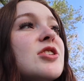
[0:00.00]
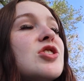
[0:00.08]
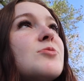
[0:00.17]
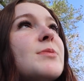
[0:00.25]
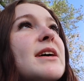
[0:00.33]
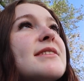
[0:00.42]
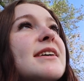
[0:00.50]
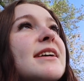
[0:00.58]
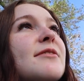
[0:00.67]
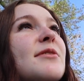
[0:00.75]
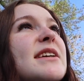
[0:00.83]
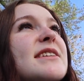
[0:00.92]
just because I
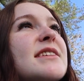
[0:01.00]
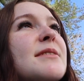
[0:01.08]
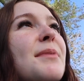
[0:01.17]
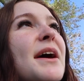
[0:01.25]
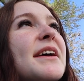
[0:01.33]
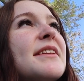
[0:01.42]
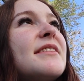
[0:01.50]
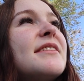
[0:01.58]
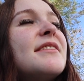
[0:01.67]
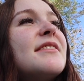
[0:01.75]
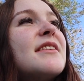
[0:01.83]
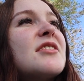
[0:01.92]
didn't want to sit by
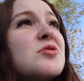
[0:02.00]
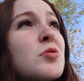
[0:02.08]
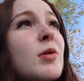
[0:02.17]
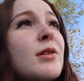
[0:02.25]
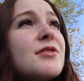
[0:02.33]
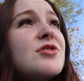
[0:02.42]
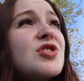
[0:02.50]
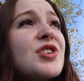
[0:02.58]
the squirrel's